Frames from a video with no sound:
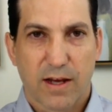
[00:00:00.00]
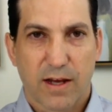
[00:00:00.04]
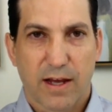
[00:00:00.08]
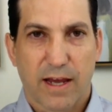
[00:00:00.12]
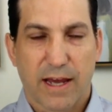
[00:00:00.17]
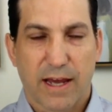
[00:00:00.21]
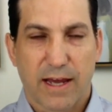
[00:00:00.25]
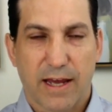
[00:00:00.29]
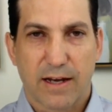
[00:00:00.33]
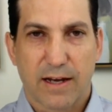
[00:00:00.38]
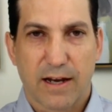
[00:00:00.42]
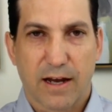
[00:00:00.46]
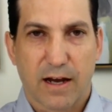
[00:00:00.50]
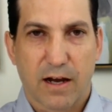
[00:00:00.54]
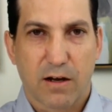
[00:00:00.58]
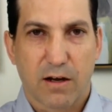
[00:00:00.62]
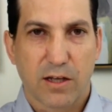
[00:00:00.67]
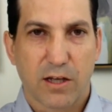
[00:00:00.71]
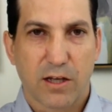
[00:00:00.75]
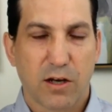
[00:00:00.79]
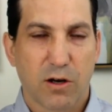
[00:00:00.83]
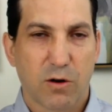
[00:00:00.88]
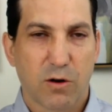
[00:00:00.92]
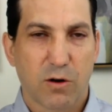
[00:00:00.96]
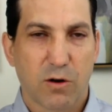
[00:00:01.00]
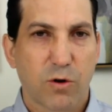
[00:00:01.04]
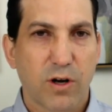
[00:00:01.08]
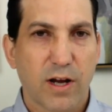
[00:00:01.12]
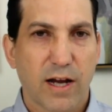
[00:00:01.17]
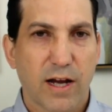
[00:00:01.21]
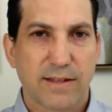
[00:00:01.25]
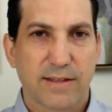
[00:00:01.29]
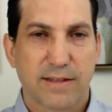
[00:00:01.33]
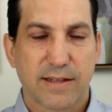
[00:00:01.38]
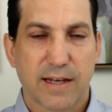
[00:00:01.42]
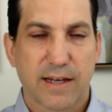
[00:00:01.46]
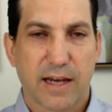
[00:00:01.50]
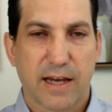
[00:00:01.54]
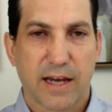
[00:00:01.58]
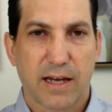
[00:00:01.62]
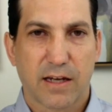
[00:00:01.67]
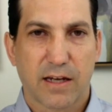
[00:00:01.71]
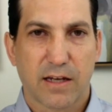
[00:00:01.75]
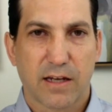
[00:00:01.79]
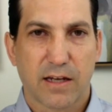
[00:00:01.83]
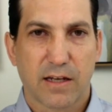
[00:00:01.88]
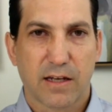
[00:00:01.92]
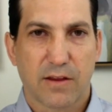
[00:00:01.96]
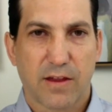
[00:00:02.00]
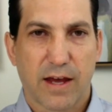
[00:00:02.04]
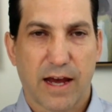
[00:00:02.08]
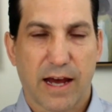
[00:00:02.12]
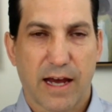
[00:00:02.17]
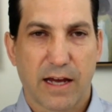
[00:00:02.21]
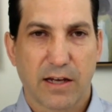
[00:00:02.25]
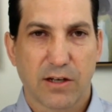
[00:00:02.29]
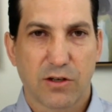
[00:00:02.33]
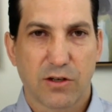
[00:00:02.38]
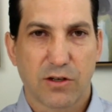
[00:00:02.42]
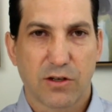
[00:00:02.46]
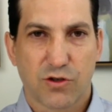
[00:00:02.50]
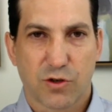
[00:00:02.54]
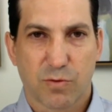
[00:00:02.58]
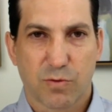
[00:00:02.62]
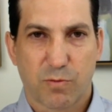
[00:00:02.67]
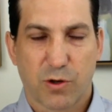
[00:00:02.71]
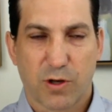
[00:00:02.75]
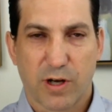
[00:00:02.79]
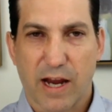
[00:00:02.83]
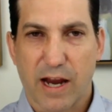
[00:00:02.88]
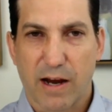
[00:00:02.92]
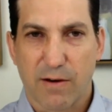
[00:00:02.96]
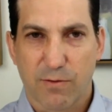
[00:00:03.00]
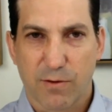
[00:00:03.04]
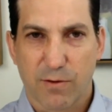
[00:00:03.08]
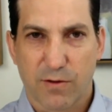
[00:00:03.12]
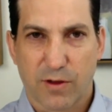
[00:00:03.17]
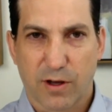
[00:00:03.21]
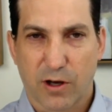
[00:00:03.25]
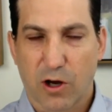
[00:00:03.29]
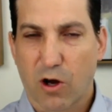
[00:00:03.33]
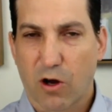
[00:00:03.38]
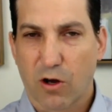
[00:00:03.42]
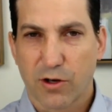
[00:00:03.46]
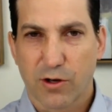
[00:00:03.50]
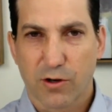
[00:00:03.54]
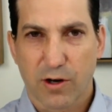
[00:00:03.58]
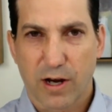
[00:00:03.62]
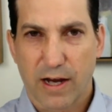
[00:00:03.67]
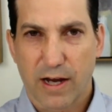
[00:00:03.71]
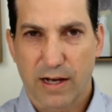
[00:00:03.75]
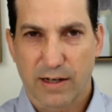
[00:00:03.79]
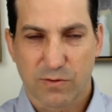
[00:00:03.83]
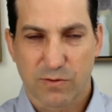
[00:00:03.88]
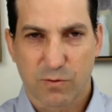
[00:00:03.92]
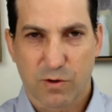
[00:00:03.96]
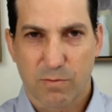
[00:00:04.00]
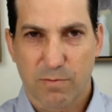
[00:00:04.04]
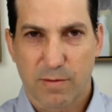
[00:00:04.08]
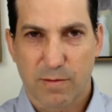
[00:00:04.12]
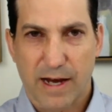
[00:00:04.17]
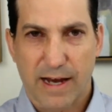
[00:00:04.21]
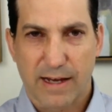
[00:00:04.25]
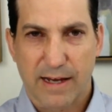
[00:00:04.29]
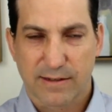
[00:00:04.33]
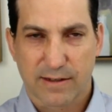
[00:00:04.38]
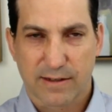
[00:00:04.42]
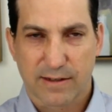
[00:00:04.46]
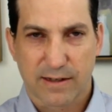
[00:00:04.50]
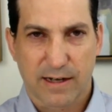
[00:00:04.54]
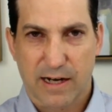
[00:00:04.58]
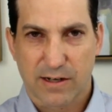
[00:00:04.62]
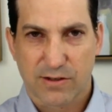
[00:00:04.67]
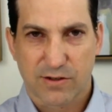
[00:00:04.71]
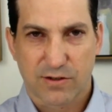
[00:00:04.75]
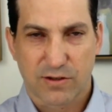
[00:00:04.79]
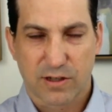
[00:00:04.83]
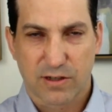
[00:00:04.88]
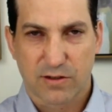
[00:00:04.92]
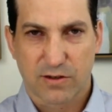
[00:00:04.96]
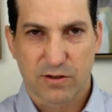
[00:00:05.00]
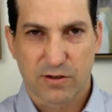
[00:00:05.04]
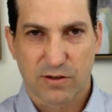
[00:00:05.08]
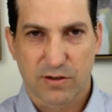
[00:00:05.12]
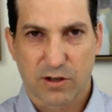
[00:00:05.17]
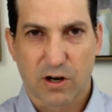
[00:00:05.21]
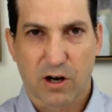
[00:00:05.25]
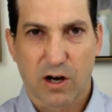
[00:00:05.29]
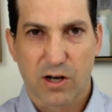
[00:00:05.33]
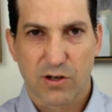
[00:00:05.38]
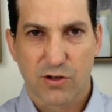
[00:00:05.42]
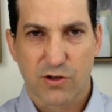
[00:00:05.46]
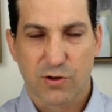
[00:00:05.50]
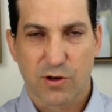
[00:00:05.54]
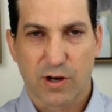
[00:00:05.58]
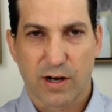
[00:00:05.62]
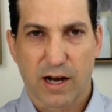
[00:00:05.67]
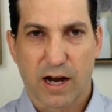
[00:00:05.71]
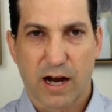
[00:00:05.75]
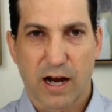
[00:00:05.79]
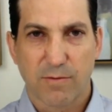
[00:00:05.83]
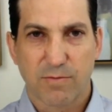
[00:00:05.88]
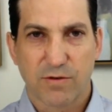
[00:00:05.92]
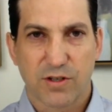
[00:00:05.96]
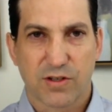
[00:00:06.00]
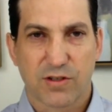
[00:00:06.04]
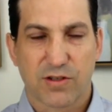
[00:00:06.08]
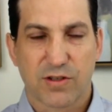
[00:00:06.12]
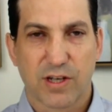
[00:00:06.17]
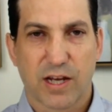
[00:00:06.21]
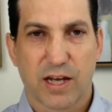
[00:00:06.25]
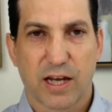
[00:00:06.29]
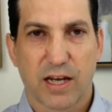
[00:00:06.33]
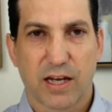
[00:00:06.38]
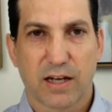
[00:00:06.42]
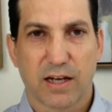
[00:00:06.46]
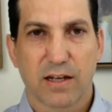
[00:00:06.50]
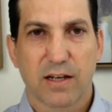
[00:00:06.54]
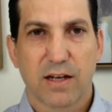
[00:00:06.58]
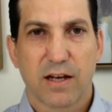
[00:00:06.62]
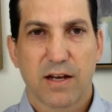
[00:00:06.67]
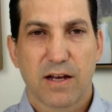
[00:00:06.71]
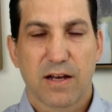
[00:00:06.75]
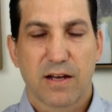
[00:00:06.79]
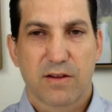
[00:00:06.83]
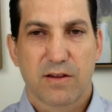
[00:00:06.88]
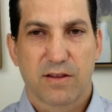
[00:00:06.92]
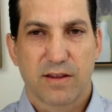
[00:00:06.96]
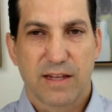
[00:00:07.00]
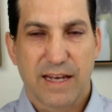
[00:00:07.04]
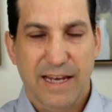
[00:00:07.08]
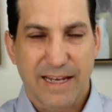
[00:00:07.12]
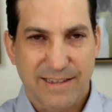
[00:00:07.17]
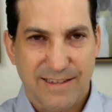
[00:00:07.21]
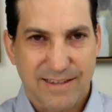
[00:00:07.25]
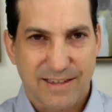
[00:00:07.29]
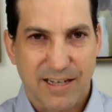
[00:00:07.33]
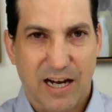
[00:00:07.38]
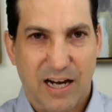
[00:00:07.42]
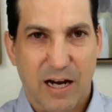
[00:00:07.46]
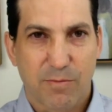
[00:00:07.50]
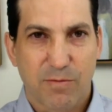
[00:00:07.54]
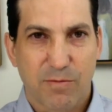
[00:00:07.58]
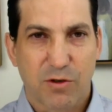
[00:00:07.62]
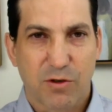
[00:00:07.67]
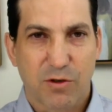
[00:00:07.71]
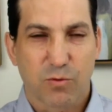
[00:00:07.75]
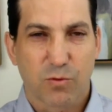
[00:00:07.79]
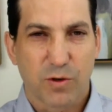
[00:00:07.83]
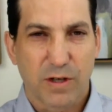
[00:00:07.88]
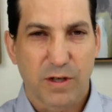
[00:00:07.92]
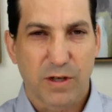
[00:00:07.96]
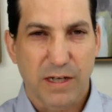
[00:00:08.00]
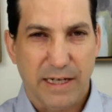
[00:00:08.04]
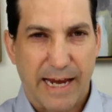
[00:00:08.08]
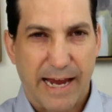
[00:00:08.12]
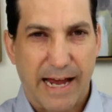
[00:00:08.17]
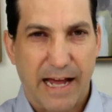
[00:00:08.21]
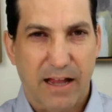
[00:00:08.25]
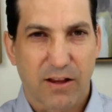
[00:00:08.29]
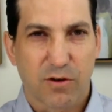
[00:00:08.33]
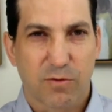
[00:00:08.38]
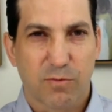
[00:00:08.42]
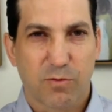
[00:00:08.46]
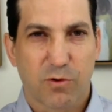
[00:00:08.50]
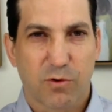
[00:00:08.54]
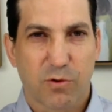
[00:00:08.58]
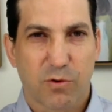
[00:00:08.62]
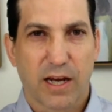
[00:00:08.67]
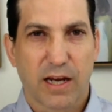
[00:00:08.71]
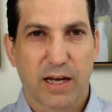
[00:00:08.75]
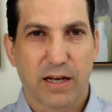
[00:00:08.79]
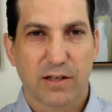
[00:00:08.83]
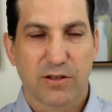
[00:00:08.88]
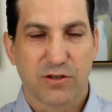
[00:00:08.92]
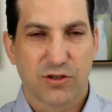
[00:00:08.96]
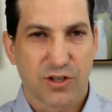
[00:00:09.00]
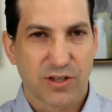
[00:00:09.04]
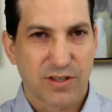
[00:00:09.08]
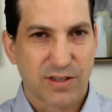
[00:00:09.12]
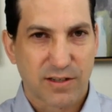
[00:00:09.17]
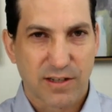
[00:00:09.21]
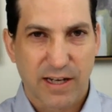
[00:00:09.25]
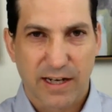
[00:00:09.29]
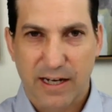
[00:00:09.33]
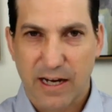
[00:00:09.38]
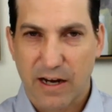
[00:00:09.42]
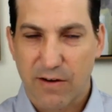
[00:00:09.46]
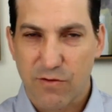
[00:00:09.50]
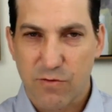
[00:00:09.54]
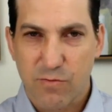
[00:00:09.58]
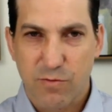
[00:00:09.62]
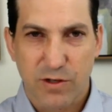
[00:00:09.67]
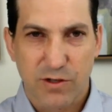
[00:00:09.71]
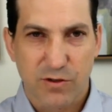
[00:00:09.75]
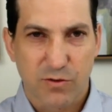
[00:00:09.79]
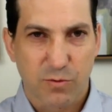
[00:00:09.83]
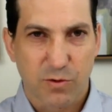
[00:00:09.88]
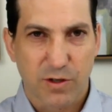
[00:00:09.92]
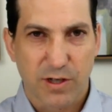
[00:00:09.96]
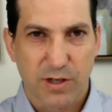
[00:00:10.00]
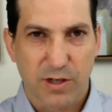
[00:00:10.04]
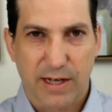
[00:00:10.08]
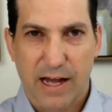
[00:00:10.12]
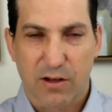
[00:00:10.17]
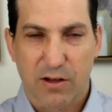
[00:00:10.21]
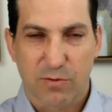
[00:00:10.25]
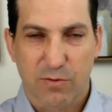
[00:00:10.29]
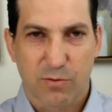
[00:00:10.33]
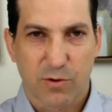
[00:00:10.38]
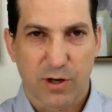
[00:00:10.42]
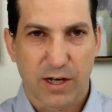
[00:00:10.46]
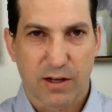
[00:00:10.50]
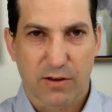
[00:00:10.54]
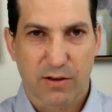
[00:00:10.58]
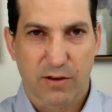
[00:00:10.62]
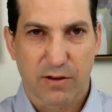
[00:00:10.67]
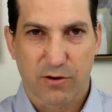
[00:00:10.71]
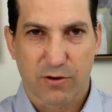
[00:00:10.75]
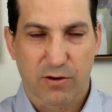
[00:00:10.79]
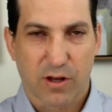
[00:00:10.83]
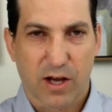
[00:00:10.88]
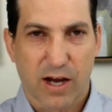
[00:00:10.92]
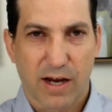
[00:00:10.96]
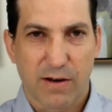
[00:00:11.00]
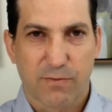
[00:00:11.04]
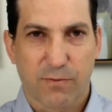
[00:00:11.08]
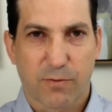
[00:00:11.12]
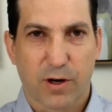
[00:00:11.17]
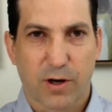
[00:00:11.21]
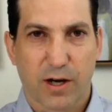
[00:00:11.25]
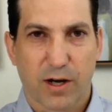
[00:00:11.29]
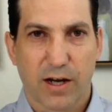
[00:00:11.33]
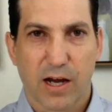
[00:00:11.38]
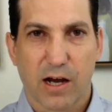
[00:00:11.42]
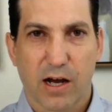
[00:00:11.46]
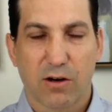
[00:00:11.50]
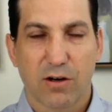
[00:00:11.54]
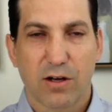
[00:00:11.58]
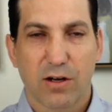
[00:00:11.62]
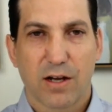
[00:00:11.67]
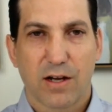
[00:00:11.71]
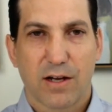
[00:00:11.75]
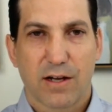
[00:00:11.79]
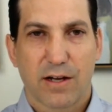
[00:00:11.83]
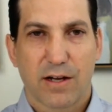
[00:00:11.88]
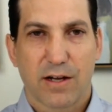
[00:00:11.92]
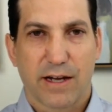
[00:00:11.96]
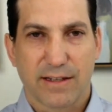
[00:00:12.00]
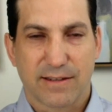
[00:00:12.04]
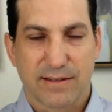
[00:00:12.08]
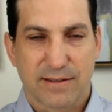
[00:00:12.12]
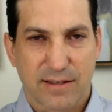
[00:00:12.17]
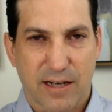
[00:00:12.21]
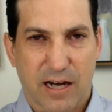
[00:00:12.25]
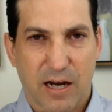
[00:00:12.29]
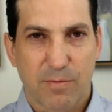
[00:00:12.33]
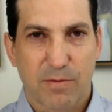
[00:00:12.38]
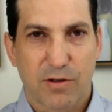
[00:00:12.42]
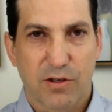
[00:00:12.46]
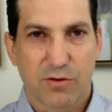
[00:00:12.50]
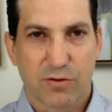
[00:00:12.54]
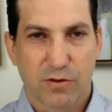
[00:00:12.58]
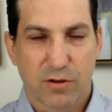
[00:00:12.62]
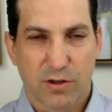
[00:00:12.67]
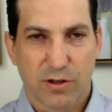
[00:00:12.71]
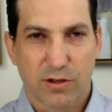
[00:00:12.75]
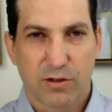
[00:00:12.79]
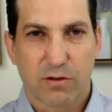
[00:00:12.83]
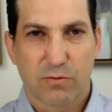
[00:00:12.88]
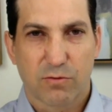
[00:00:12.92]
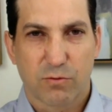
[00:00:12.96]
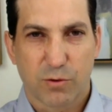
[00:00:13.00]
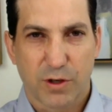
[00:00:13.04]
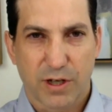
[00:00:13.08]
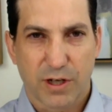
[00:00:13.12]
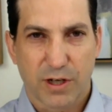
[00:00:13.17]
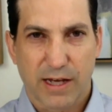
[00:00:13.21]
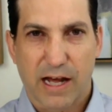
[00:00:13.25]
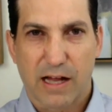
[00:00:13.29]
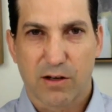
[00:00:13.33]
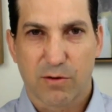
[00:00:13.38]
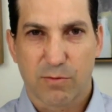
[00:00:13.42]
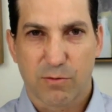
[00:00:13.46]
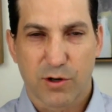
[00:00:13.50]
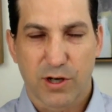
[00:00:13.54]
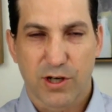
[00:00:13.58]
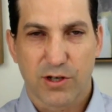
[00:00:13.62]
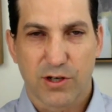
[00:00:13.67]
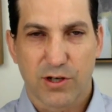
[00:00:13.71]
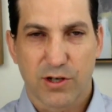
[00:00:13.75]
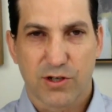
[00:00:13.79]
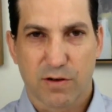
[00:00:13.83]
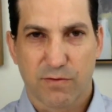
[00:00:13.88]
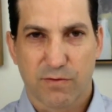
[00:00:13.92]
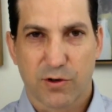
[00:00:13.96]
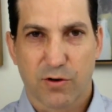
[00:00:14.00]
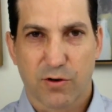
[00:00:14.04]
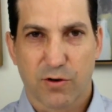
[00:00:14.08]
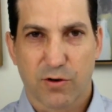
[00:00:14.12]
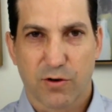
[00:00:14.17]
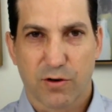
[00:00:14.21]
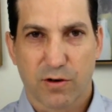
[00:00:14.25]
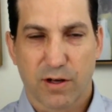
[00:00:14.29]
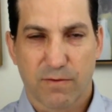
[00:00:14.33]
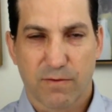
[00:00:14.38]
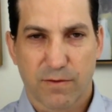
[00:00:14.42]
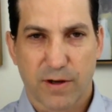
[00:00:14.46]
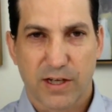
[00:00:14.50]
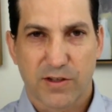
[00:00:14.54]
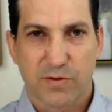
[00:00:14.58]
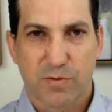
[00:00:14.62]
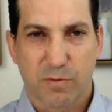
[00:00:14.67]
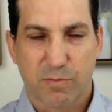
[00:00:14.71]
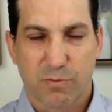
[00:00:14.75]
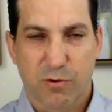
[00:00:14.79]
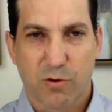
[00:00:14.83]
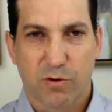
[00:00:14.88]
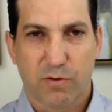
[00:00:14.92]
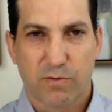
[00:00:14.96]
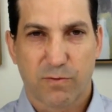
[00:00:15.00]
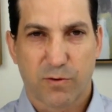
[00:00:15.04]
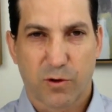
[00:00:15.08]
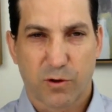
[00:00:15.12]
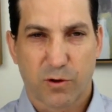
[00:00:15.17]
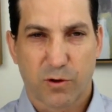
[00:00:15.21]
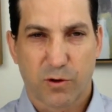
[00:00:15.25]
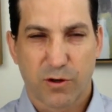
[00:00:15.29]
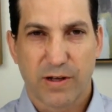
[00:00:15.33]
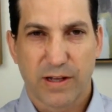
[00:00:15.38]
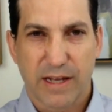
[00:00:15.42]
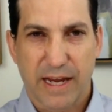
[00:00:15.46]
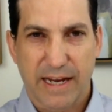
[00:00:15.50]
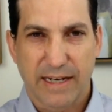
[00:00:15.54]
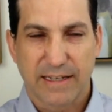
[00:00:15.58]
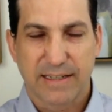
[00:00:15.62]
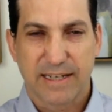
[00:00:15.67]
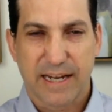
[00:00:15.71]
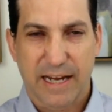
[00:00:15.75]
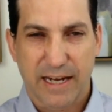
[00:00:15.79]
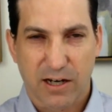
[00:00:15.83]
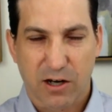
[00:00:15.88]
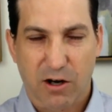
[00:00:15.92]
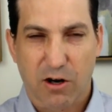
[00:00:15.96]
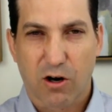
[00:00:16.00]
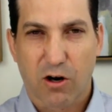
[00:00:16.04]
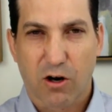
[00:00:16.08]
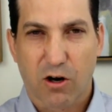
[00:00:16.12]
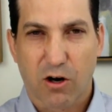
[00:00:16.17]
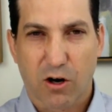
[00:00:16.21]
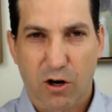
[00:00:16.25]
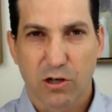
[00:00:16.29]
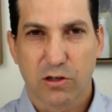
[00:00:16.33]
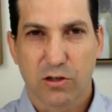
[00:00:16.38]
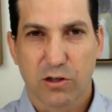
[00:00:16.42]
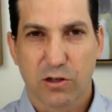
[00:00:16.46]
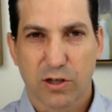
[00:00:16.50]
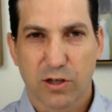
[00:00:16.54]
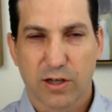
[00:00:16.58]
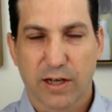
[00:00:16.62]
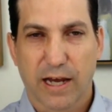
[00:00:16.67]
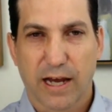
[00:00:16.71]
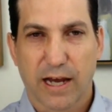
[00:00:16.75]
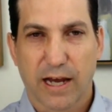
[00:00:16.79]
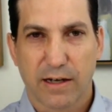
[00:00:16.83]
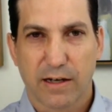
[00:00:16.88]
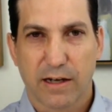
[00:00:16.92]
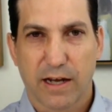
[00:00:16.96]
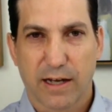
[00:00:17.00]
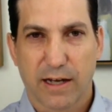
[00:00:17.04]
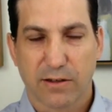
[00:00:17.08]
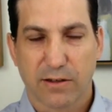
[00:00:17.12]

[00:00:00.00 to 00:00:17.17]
And, you know, we're not saying that you should put everything, all your eggs in one basket. Actually, to the contrary, I'm just saying it's time to recalibrate. Just like everyone's recalibrating their life right now, it's time to do a little recalibration of your investment portfolio and take a hard look at